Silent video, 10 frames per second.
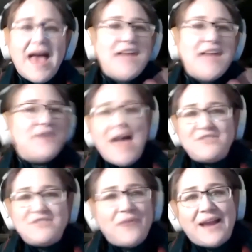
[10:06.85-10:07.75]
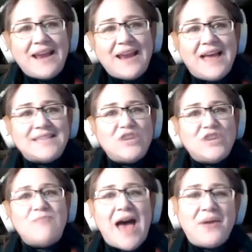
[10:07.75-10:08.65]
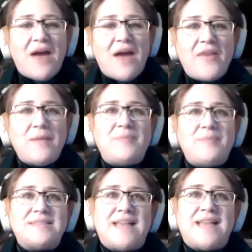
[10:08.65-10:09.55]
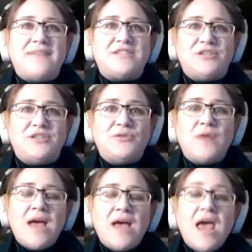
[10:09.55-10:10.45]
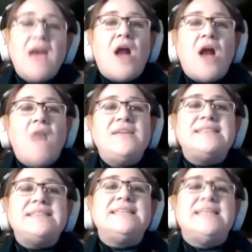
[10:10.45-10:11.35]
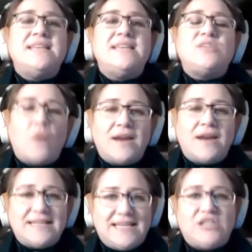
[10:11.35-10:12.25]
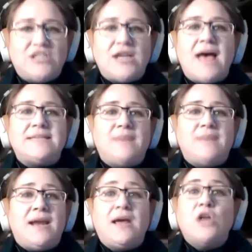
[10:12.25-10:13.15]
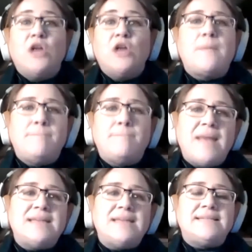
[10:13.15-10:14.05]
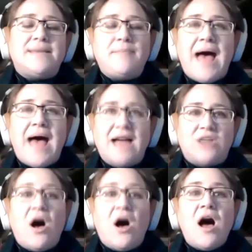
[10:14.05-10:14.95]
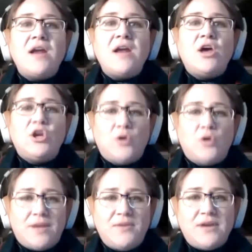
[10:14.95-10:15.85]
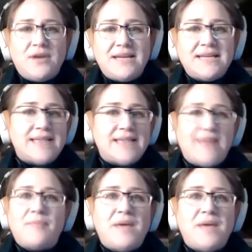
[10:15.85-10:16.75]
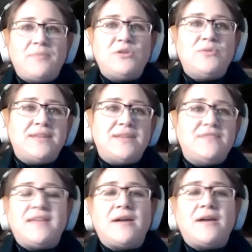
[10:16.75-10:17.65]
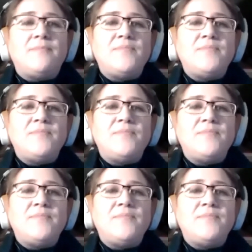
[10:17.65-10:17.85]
And you have to recognize that you matter in other people's lives too. And obviously, this organization has made tremendous impact on your communities and the people who live there.